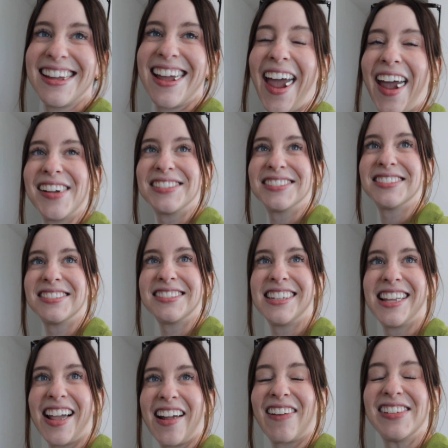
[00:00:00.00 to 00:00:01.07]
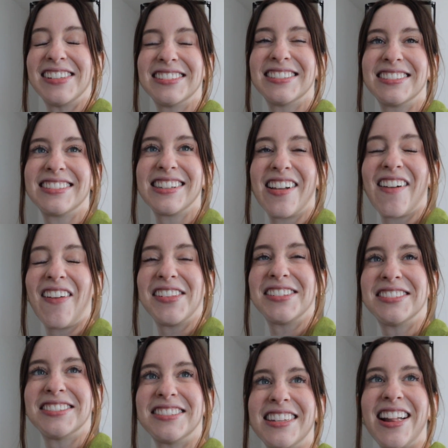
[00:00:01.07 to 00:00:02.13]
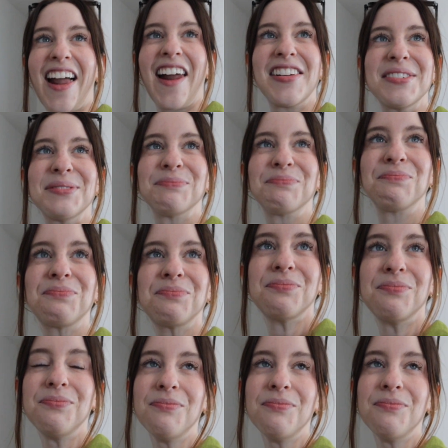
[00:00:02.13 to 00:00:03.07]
No, in fairness, like, I didn't post the juice of it.